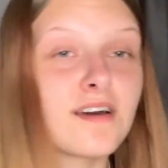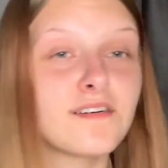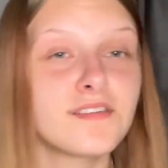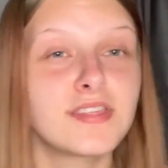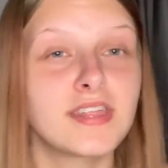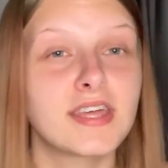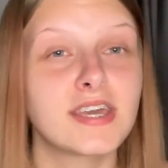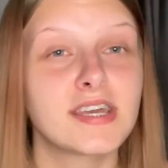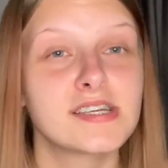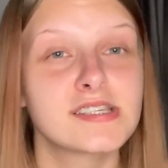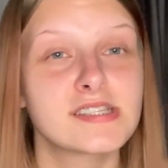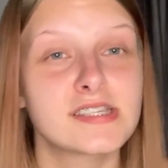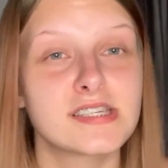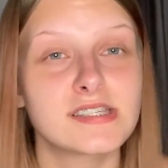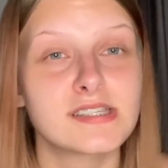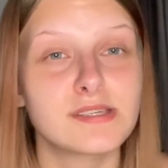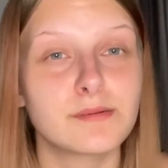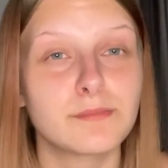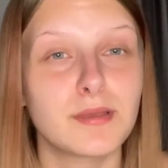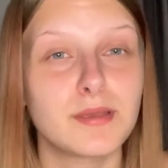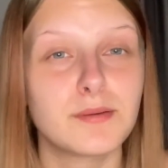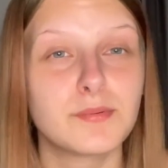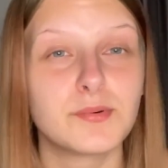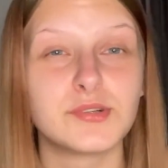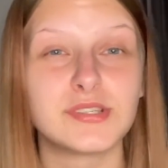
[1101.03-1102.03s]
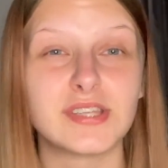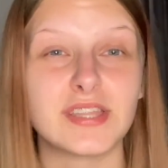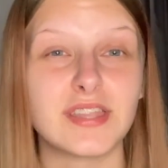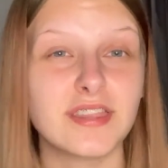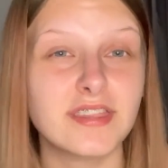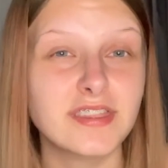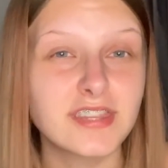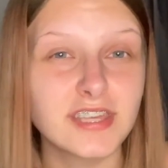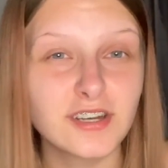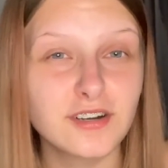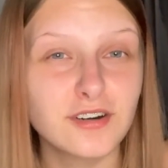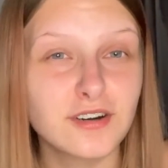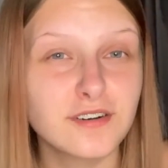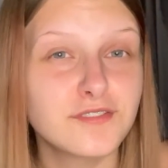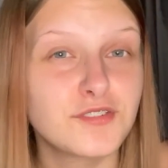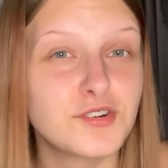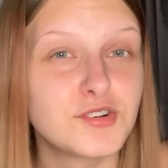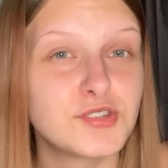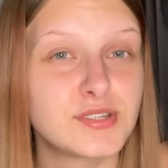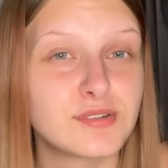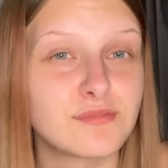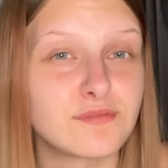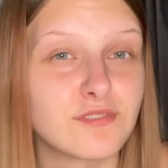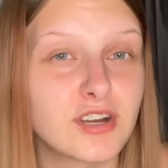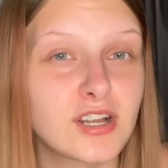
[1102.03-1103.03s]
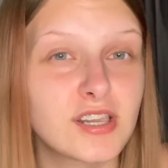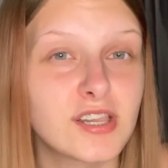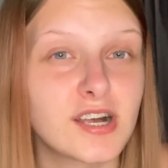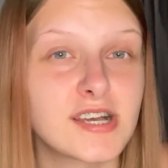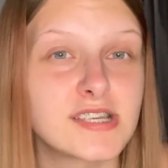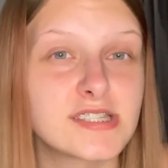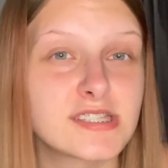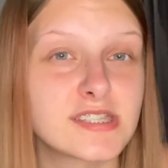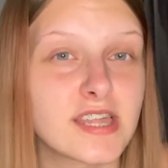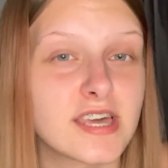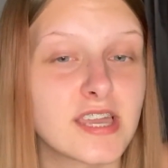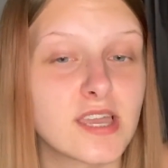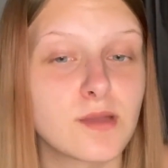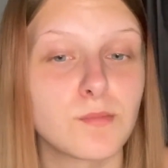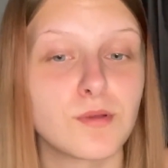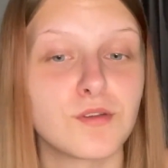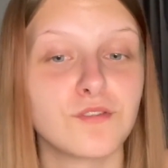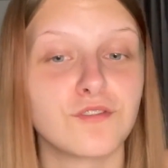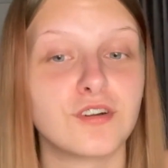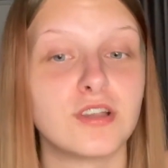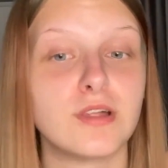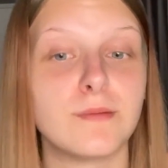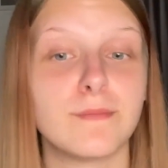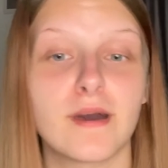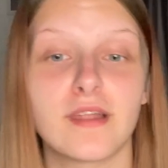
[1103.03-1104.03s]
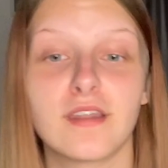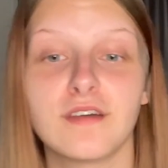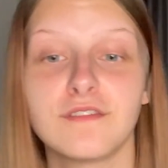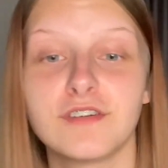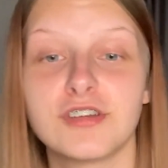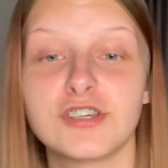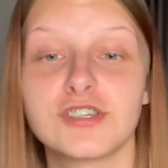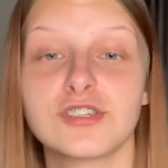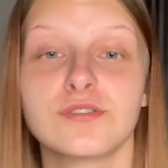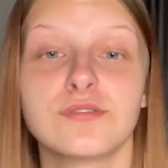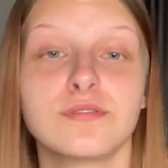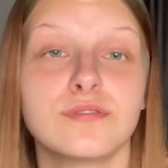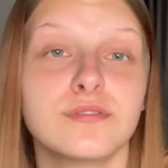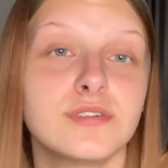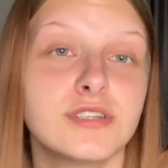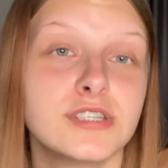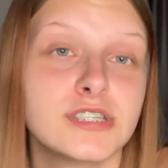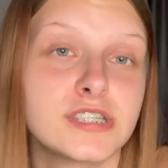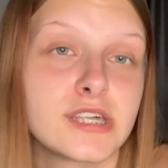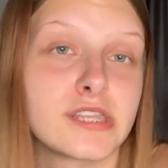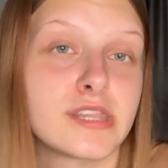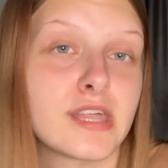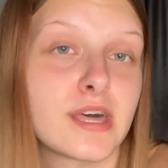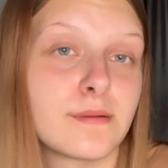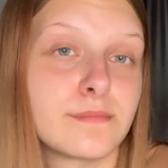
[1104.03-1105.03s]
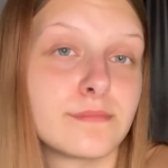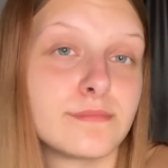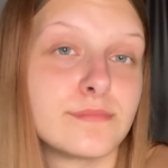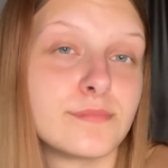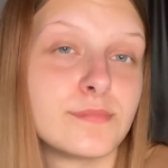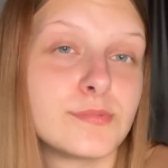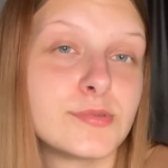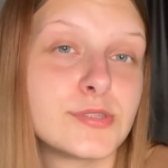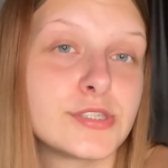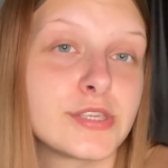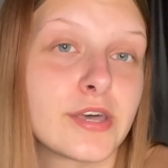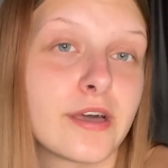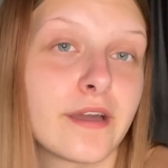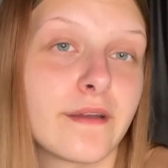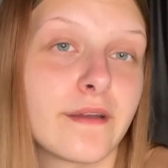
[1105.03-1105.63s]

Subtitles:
things that some people didn't think of or didn't realise, and they can be really beneficial to them. So,